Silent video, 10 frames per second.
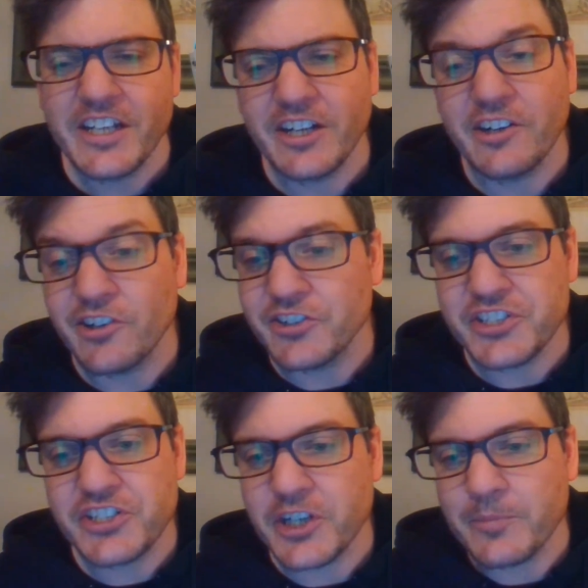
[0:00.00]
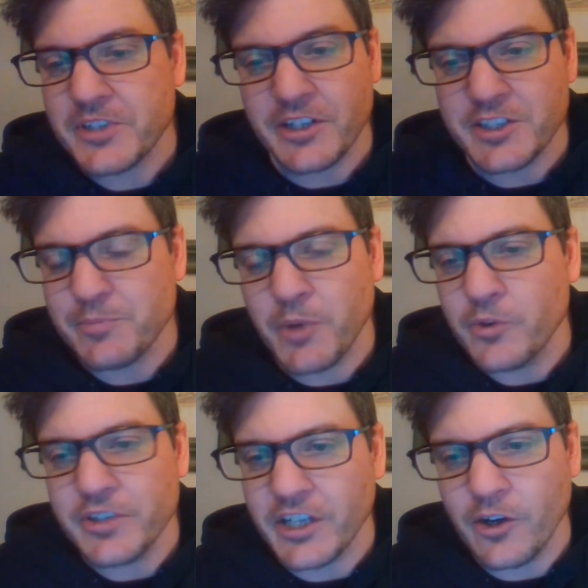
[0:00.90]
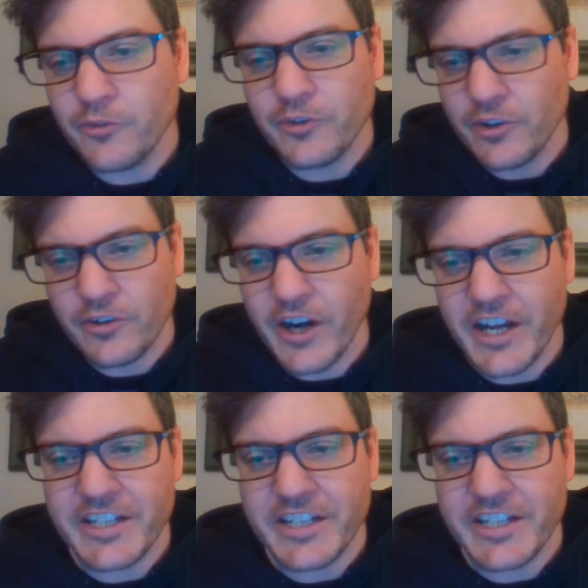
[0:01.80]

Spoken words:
a girl just jumps on his boat and they go for a ride.